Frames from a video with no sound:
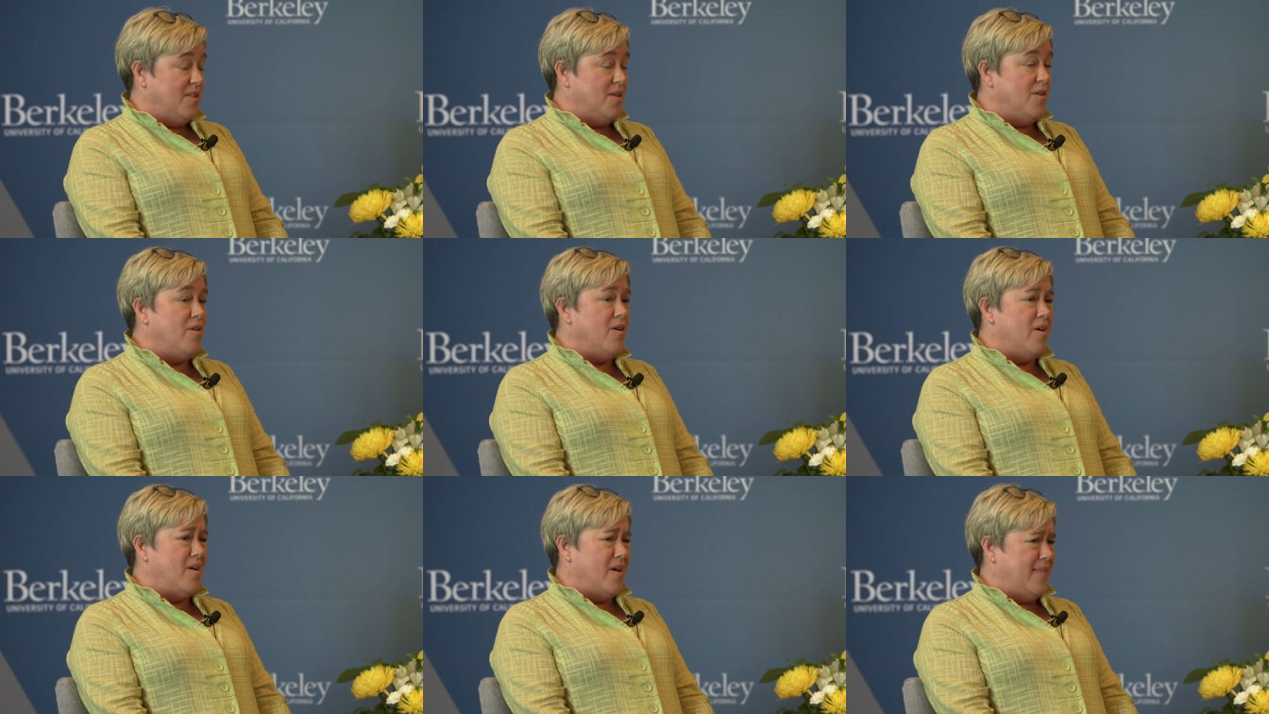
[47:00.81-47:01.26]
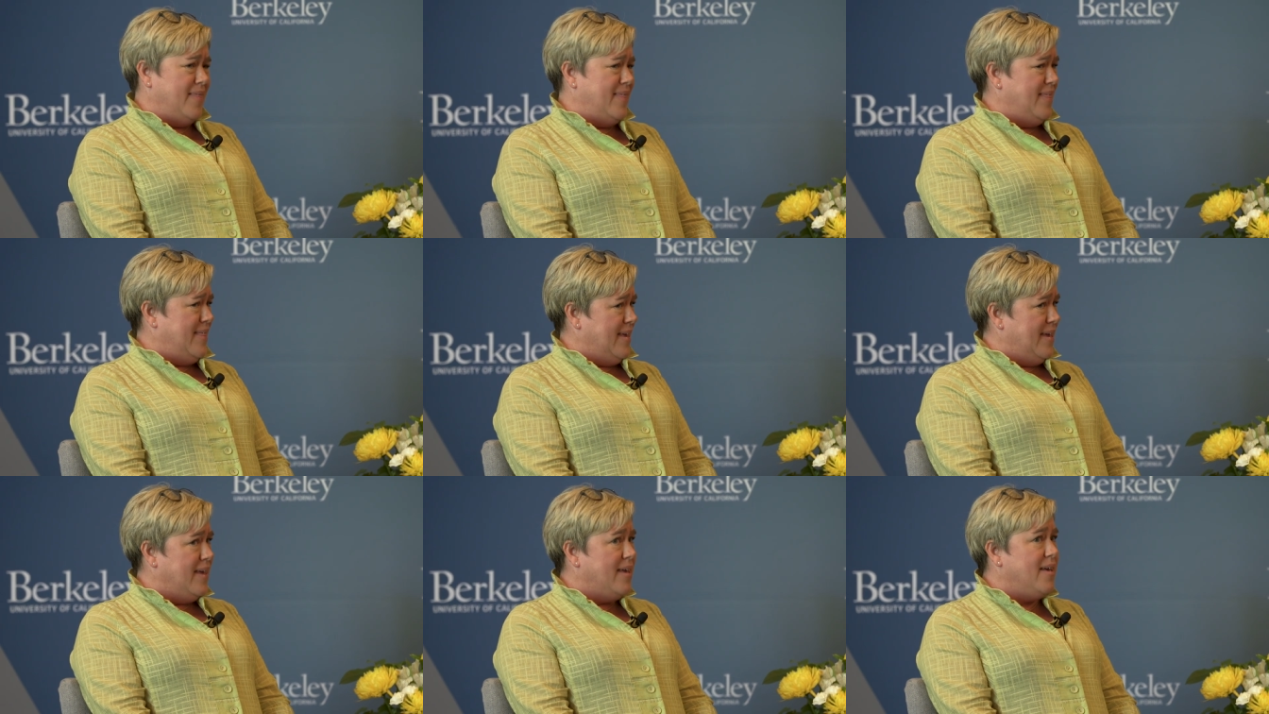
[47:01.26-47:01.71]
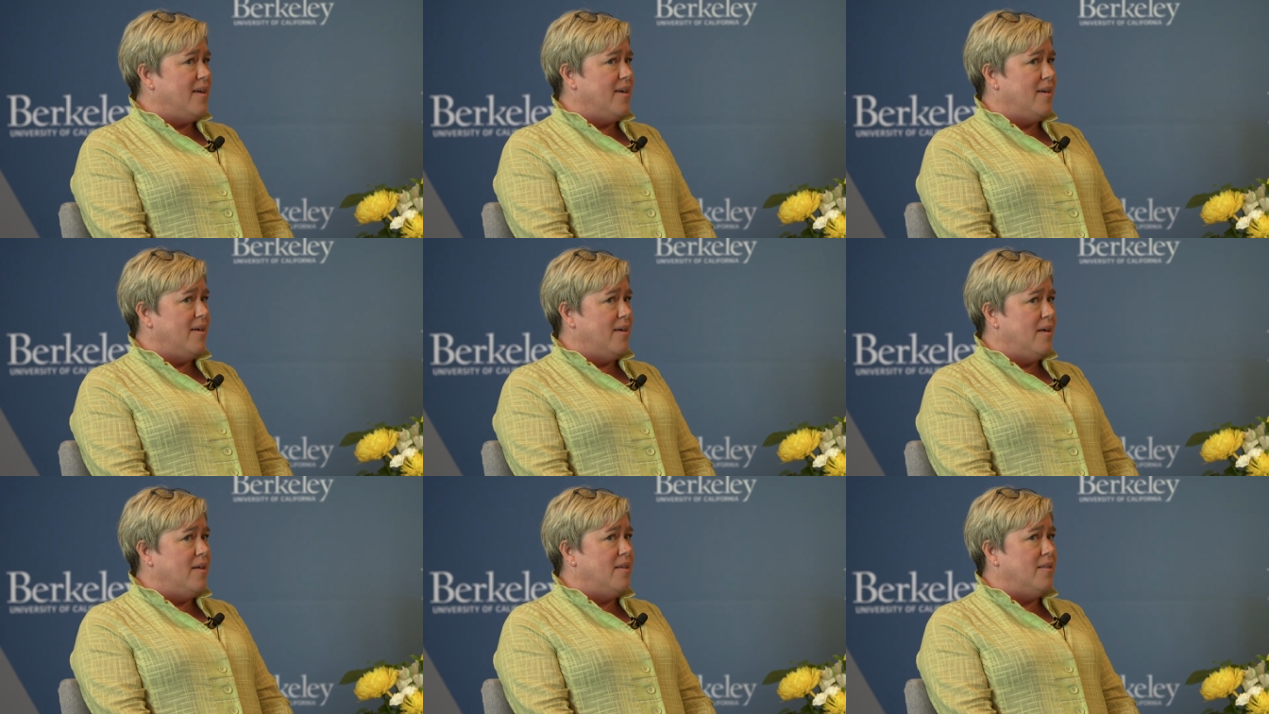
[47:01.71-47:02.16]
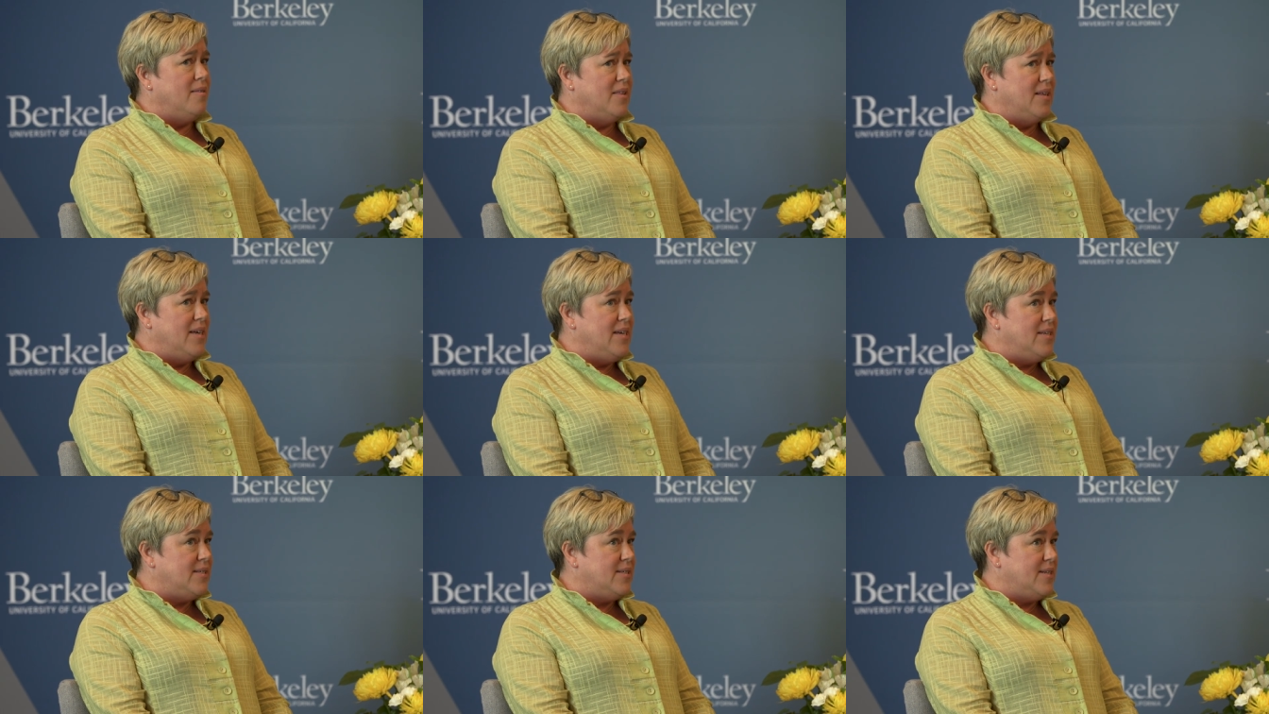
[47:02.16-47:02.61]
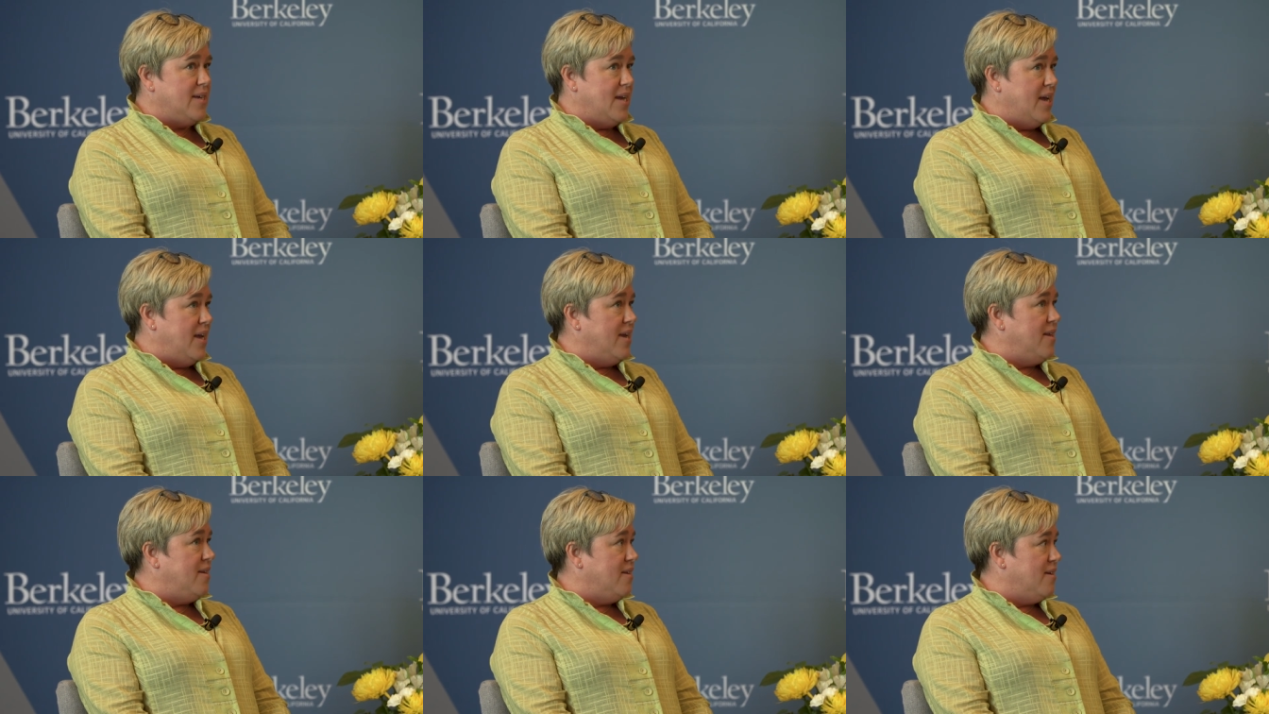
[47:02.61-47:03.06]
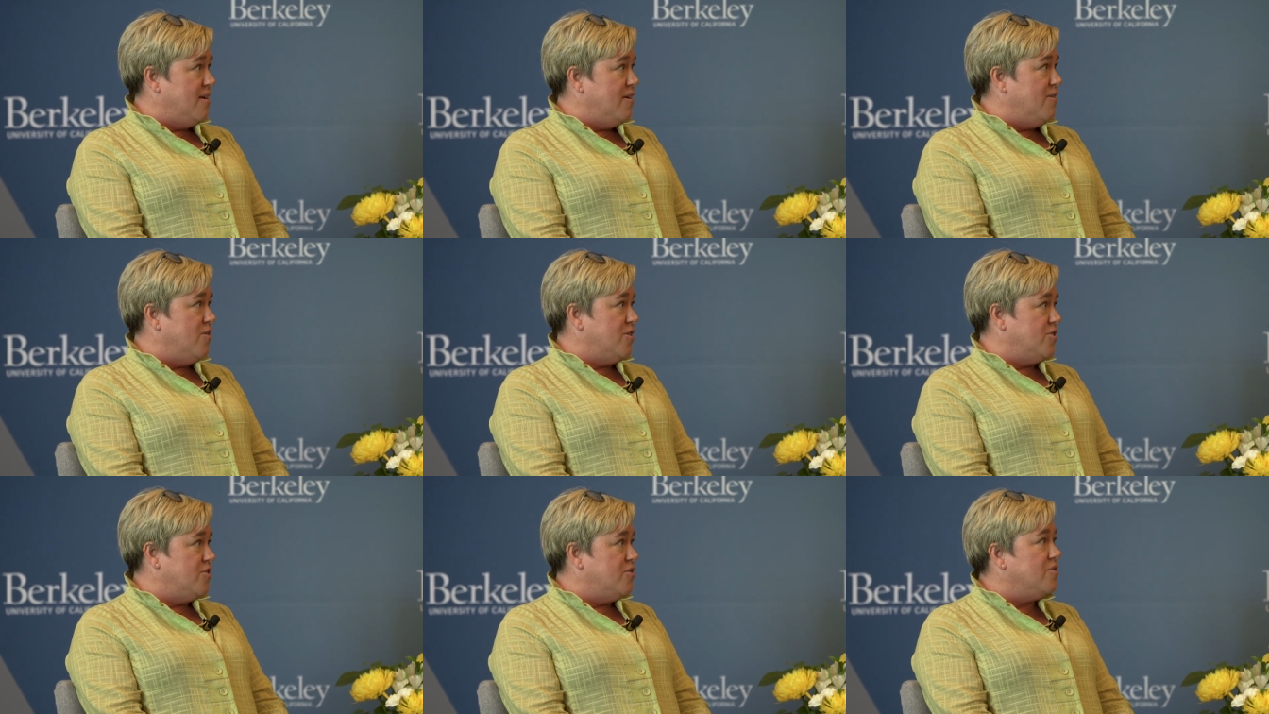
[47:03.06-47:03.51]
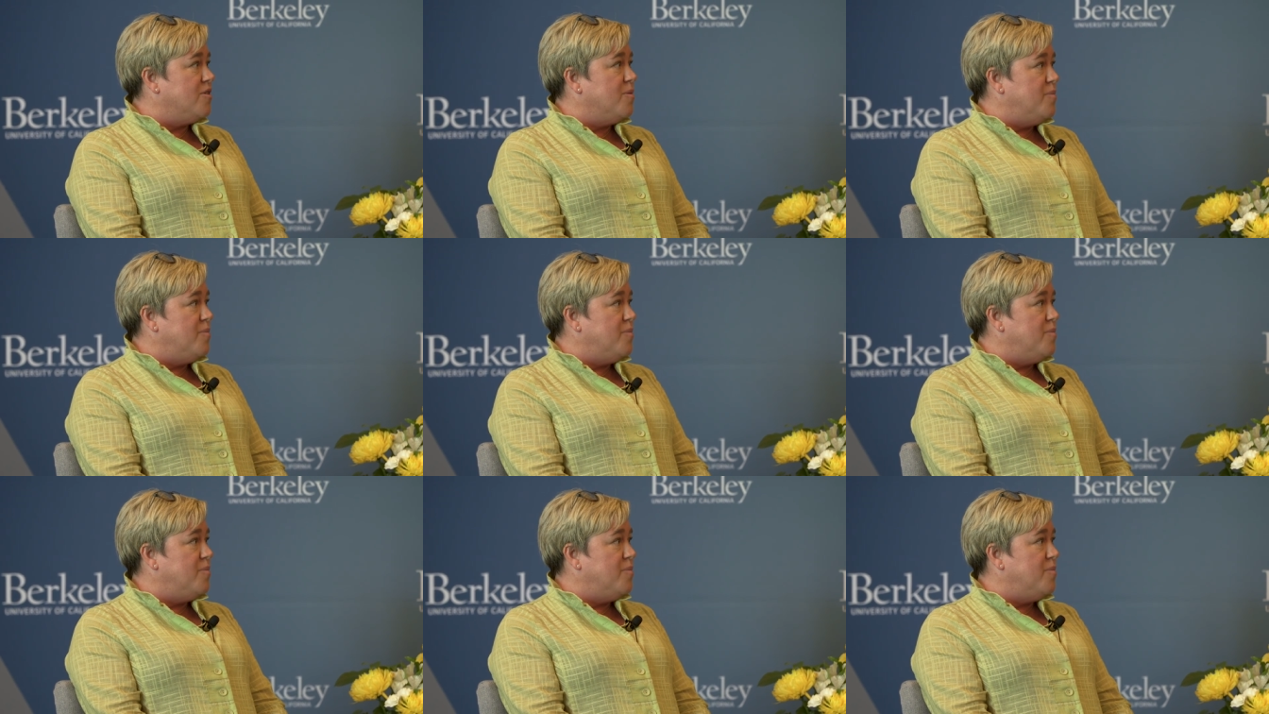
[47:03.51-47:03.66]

There are, I think, at least eight congressional